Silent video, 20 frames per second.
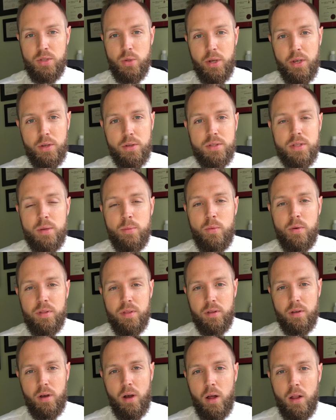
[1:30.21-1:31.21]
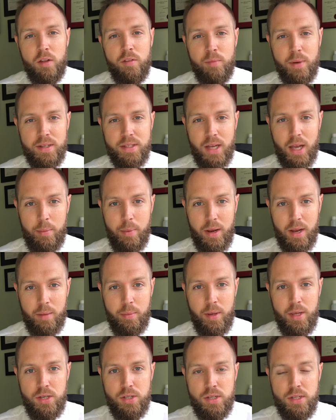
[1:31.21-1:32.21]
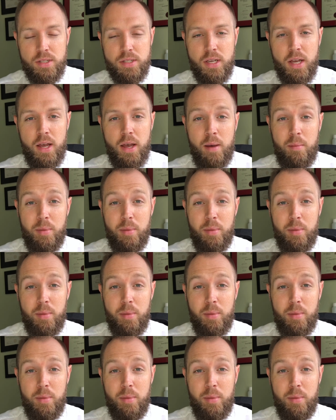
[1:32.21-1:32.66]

So I use them with all of my diabetic patients,